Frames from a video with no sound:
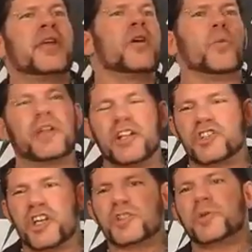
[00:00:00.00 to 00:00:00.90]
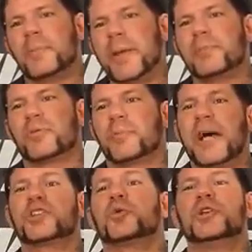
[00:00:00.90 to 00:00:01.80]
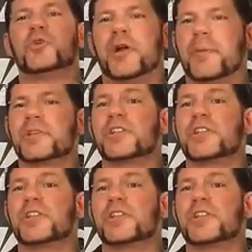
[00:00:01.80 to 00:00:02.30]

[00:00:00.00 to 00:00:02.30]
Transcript: when the people were about to anoint him as